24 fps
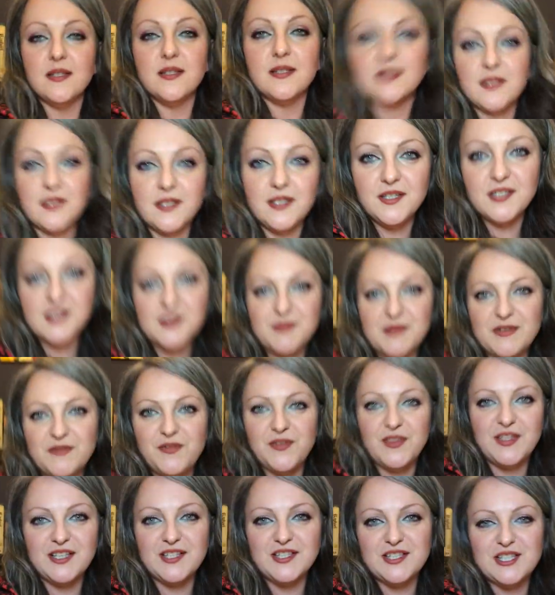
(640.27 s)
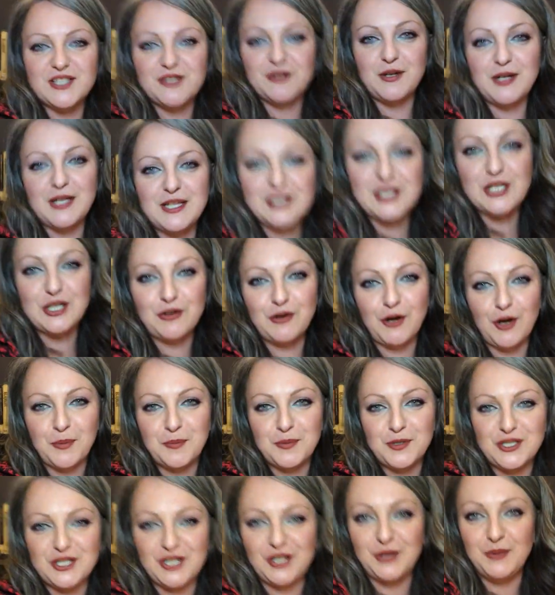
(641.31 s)
Excuse me for the
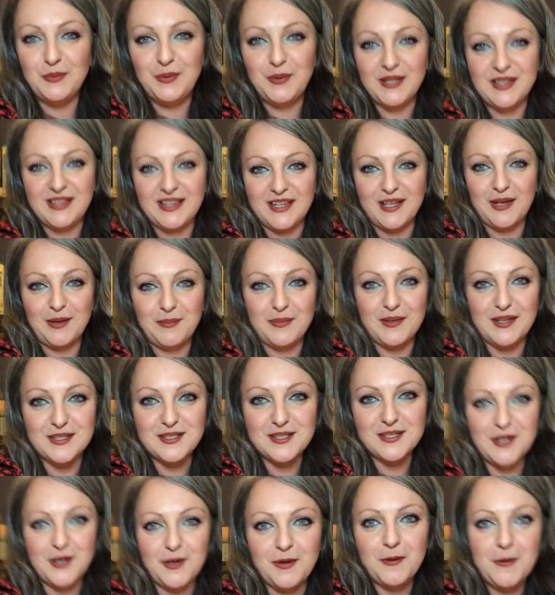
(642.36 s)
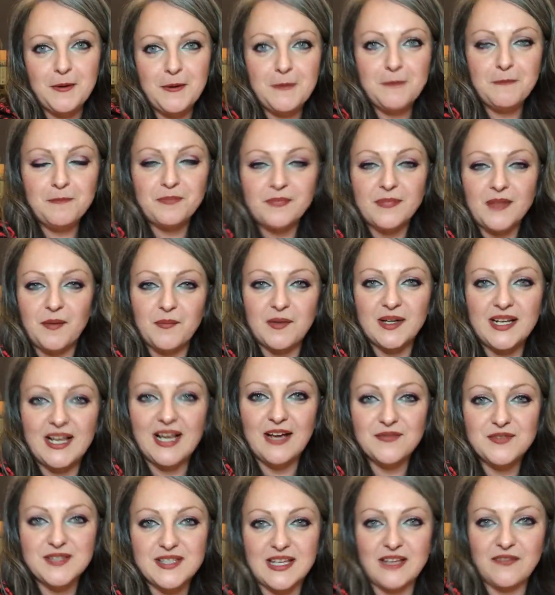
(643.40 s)
interruption with them. They're so... I'm going to
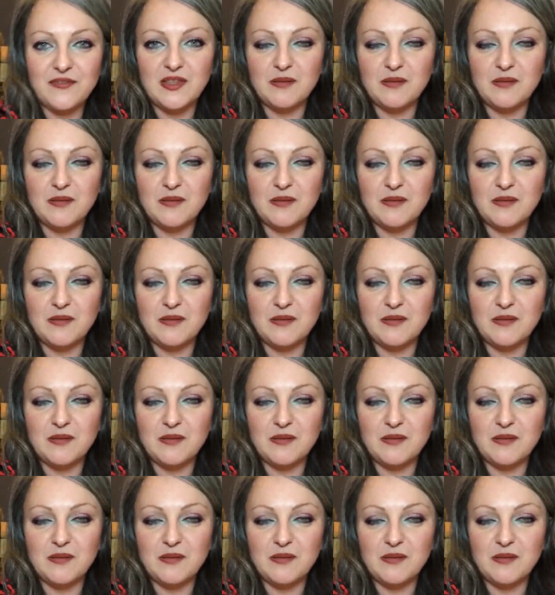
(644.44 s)
have to give